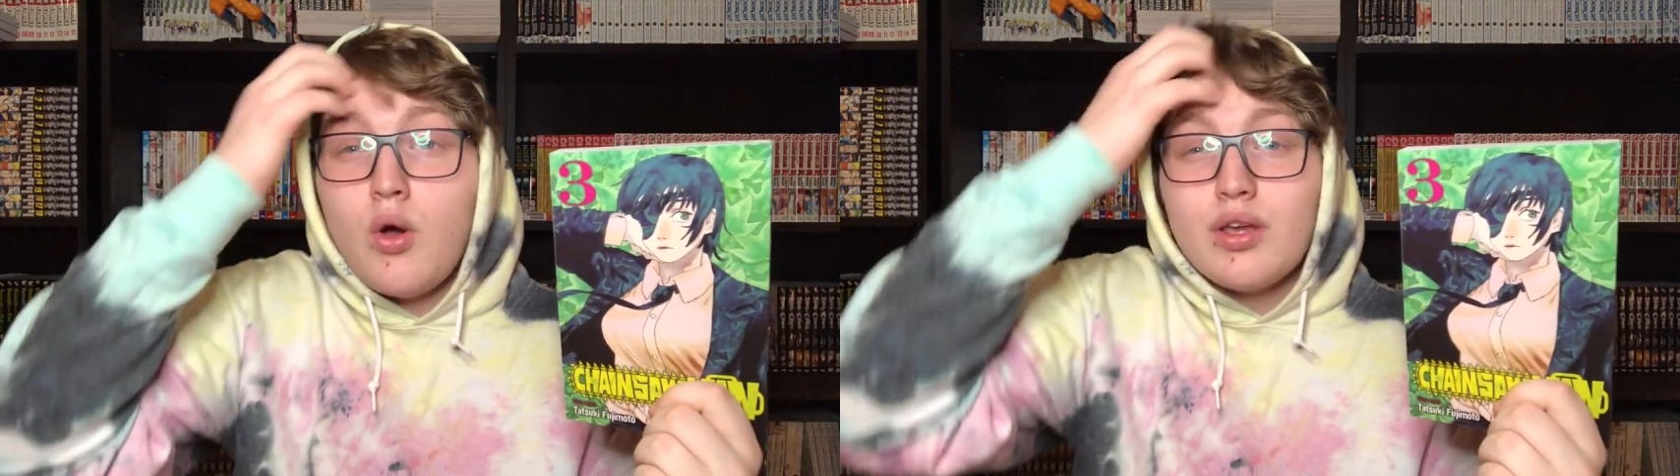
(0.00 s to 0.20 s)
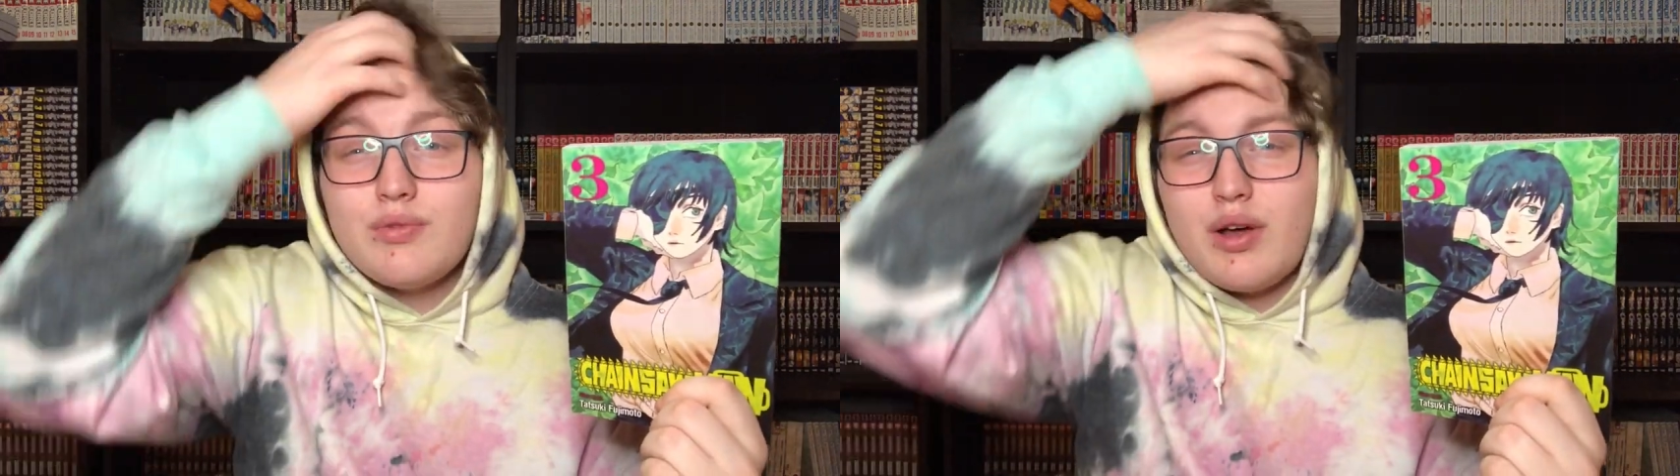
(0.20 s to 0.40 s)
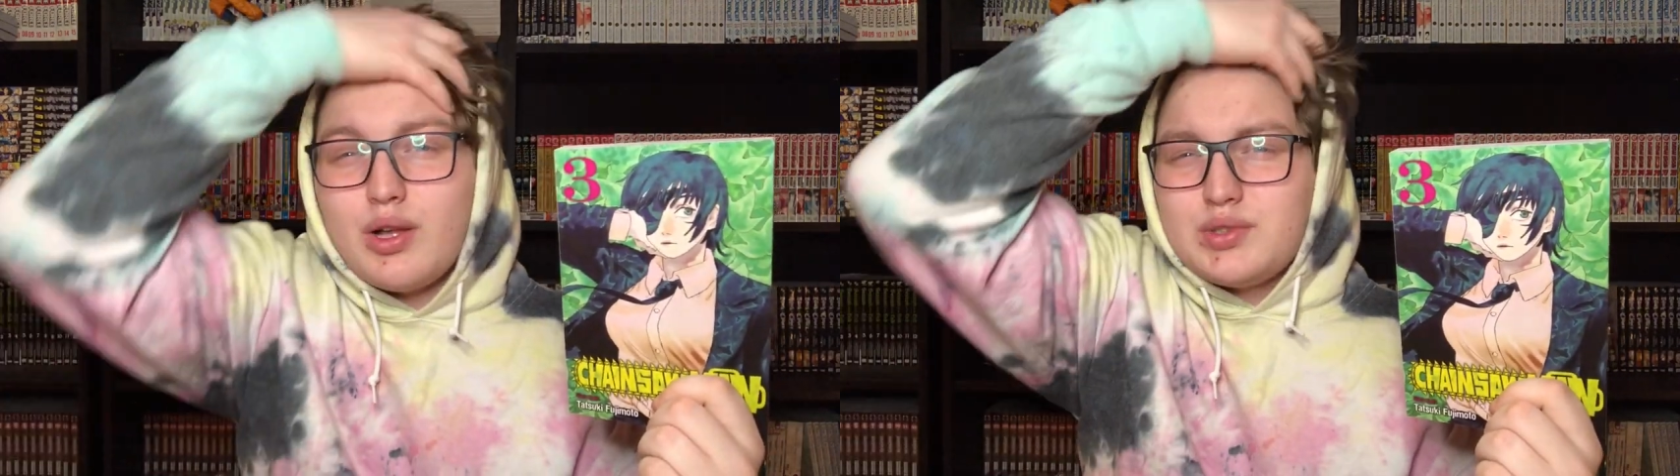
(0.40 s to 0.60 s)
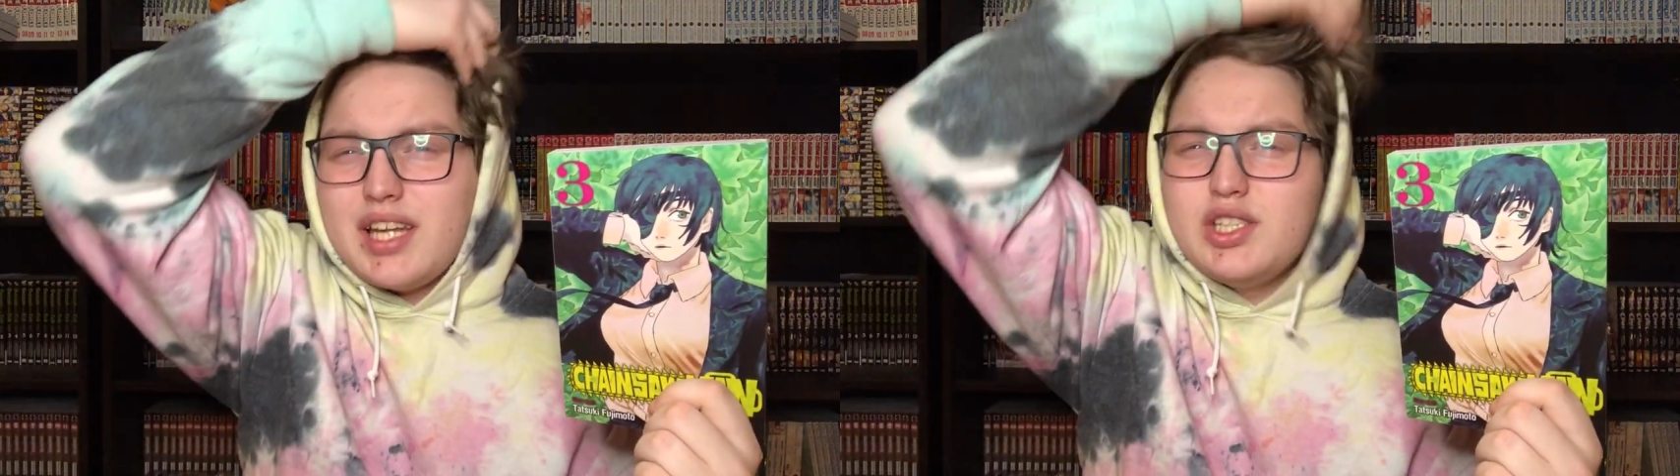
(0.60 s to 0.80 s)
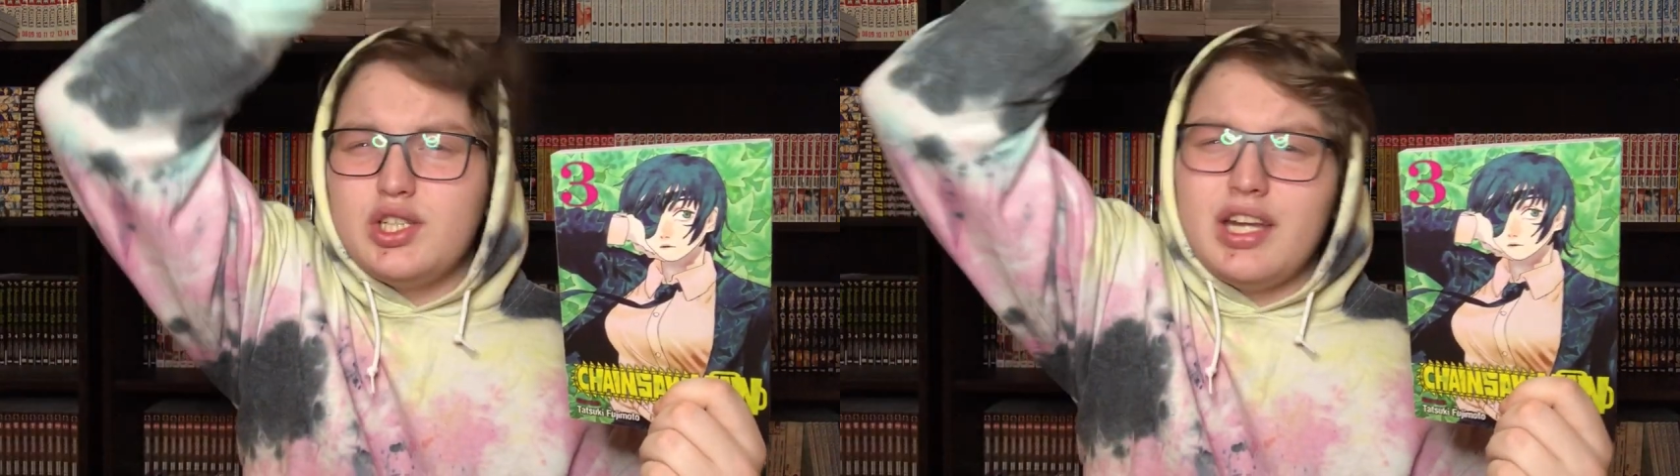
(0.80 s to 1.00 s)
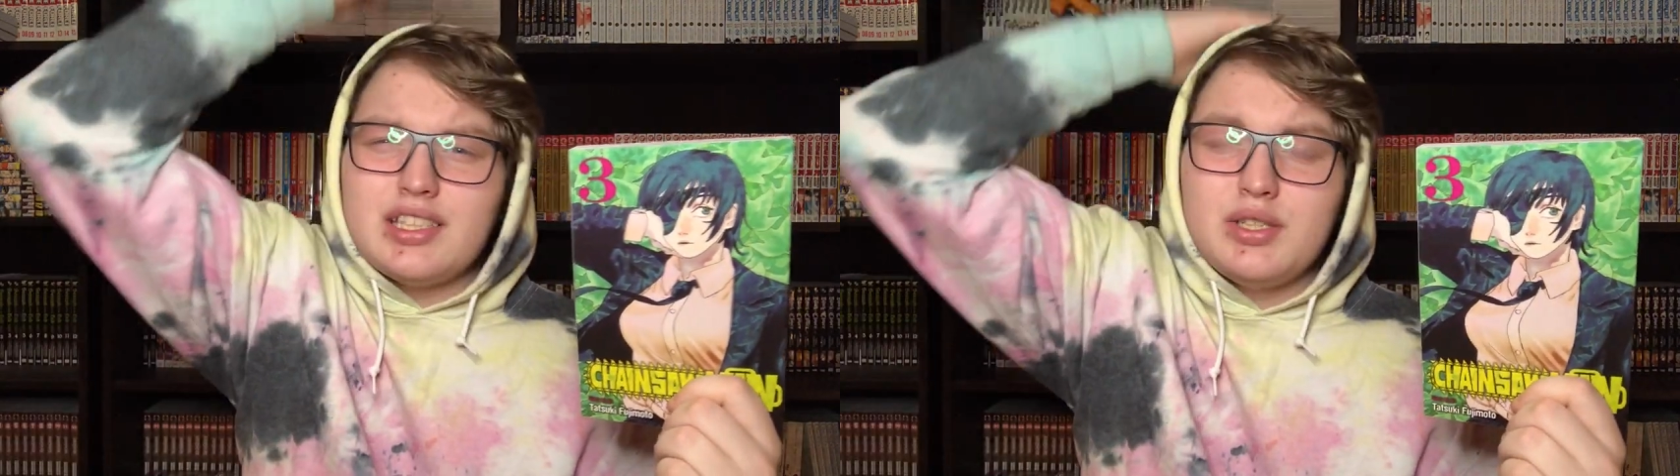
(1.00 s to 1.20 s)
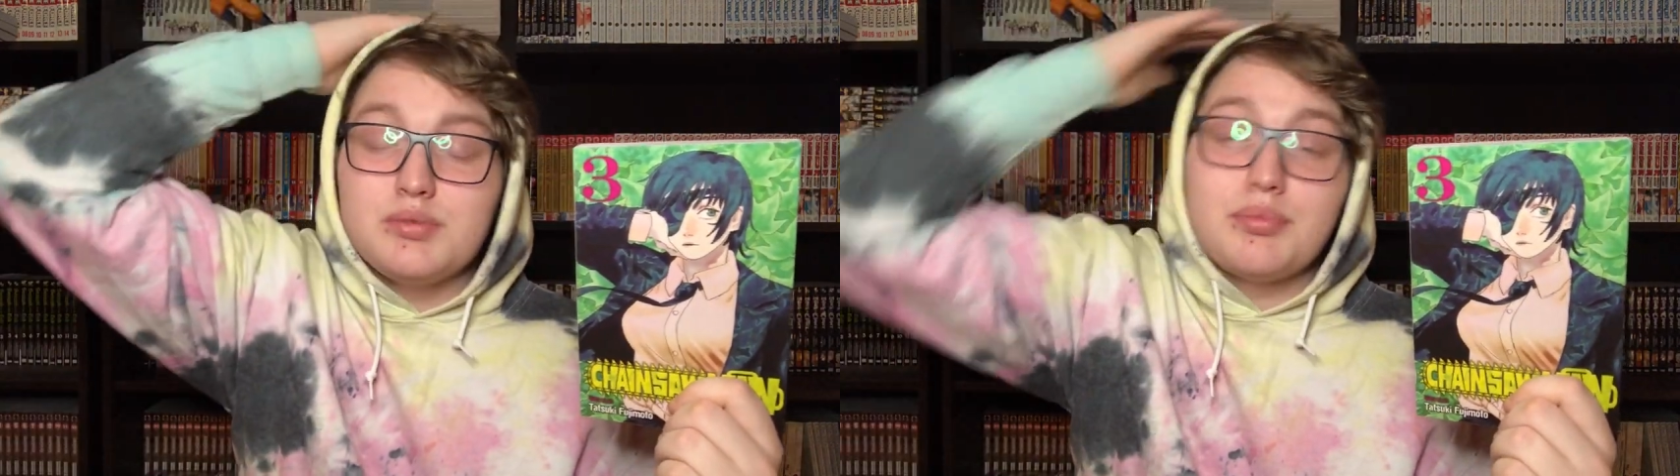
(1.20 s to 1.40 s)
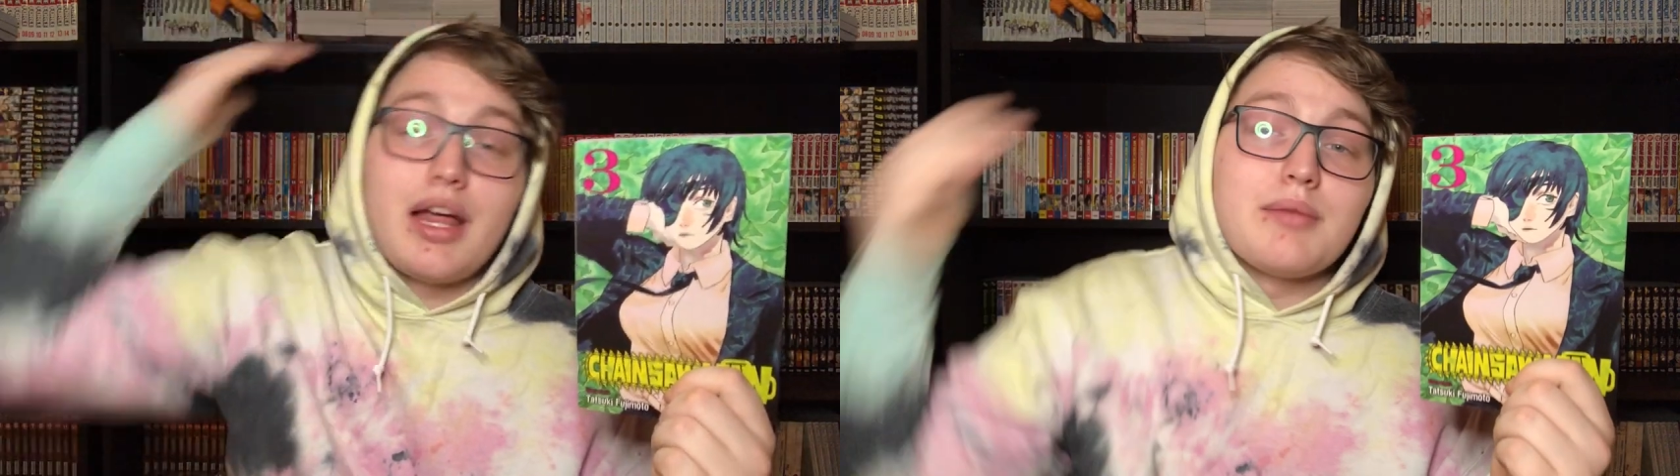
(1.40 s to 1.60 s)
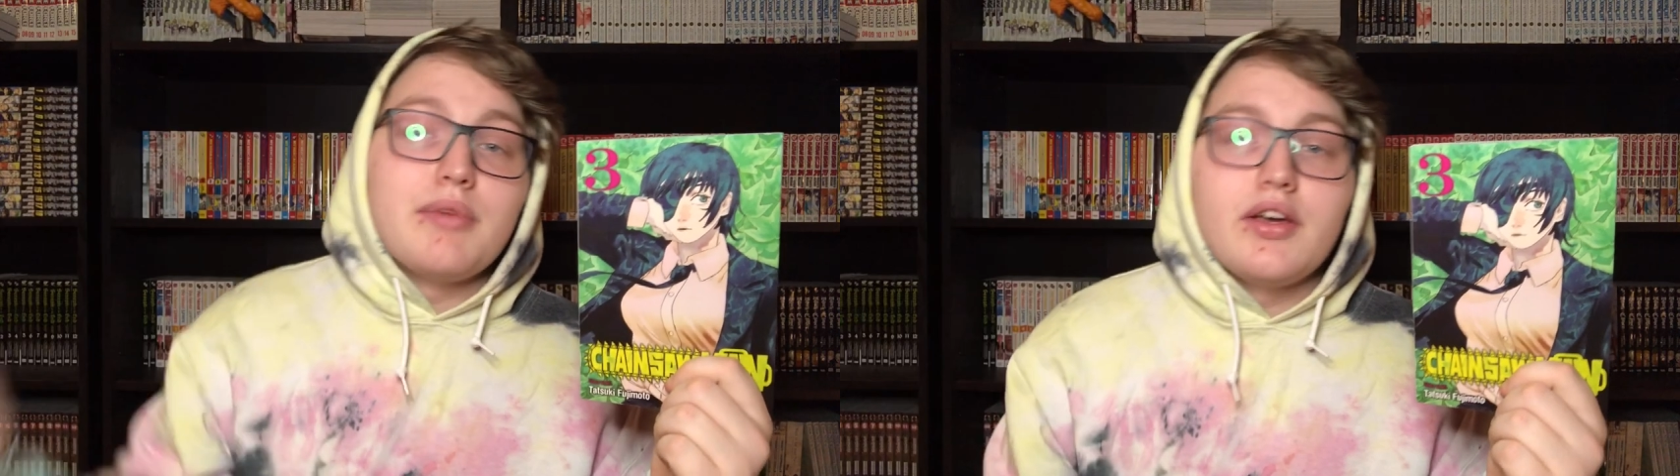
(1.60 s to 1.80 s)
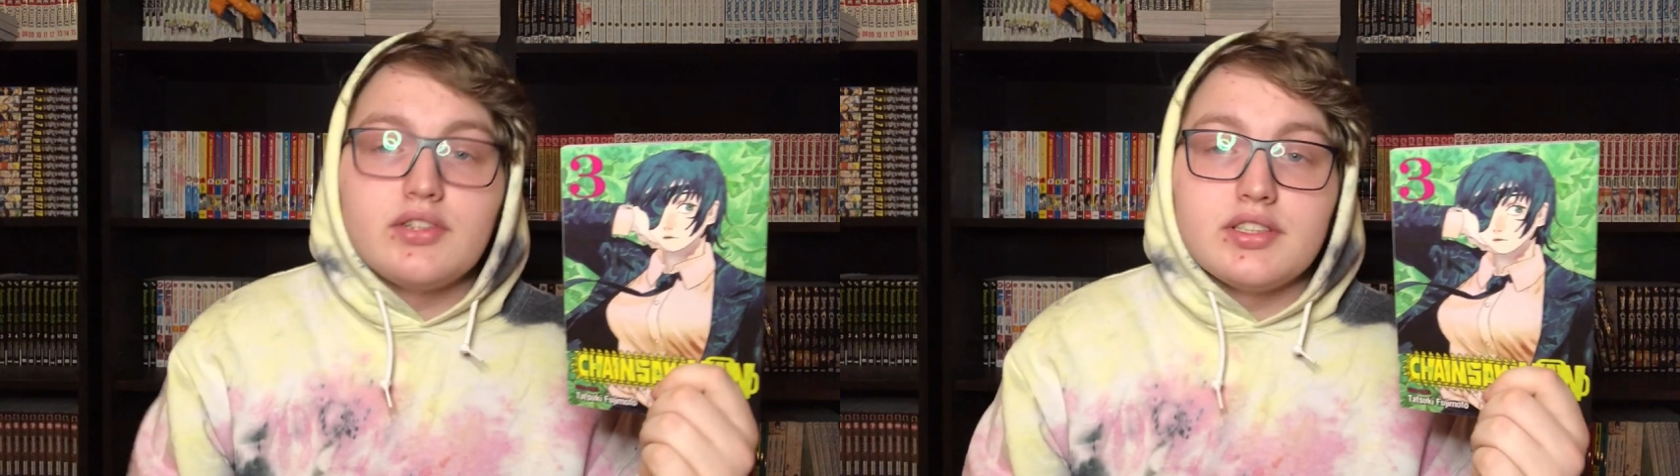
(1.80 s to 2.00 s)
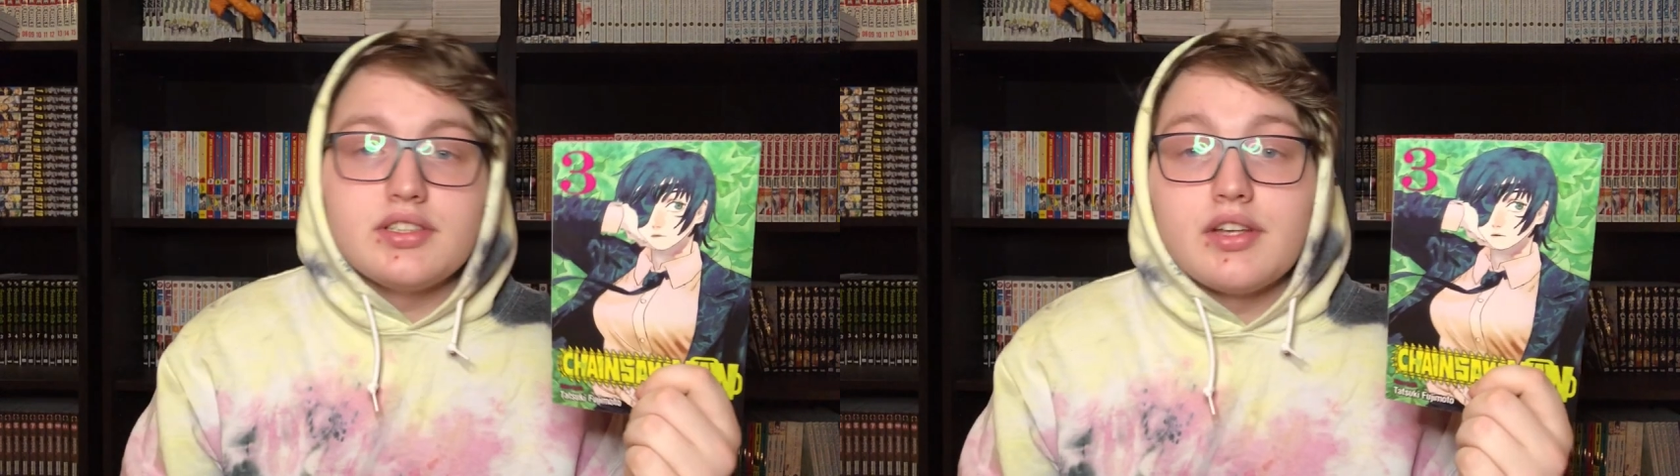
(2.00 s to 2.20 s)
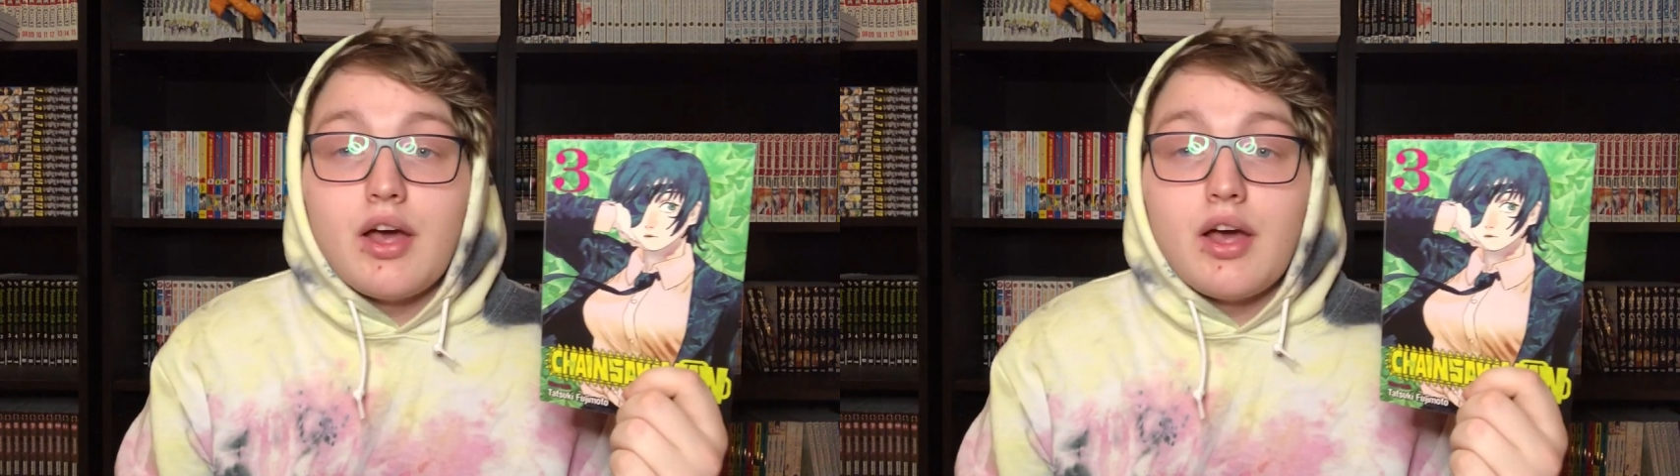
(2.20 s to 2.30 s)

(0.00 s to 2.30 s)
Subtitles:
We follow Denji as he's blackmailed into